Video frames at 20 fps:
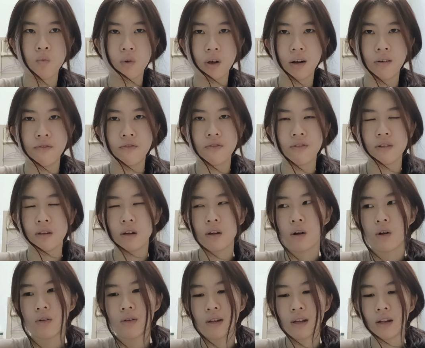we have
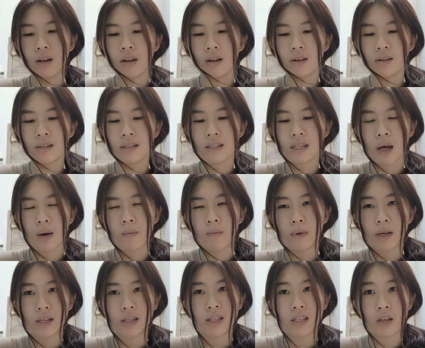only learned some
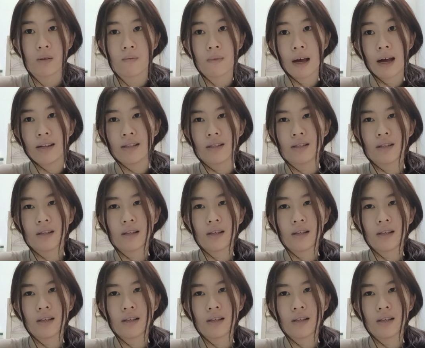basic maths,